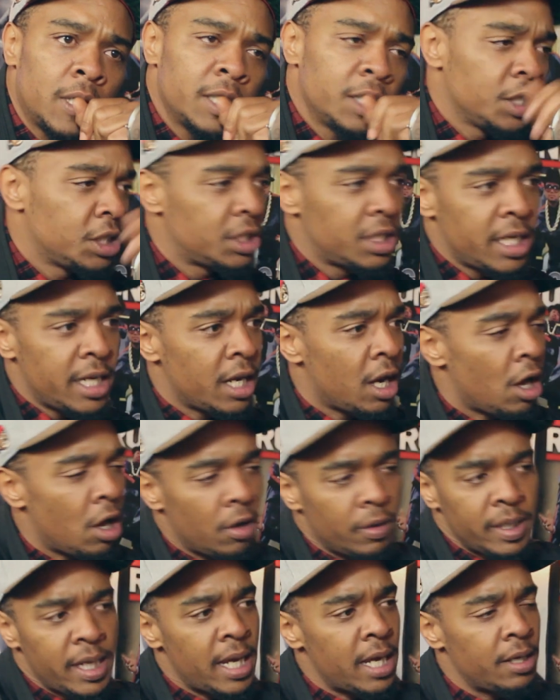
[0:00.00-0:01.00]
You see it?
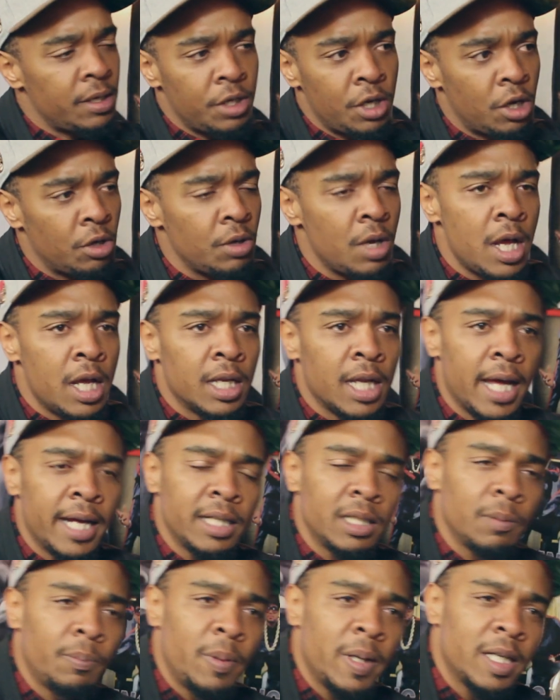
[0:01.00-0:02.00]
Oh, yeah,
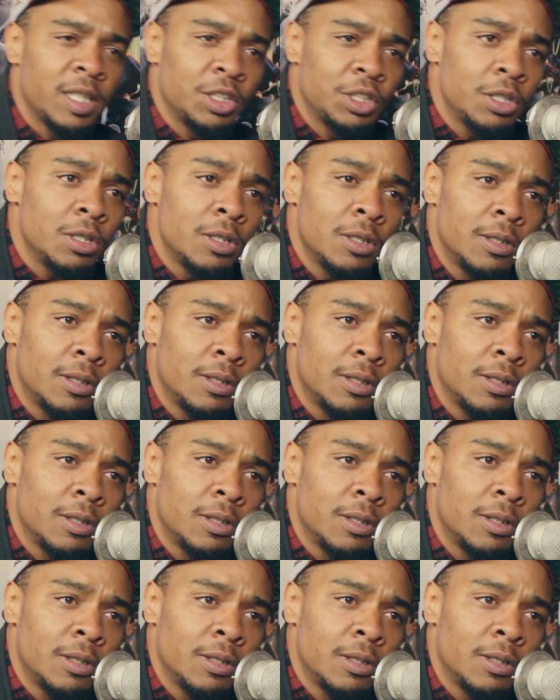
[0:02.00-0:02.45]
like the picture.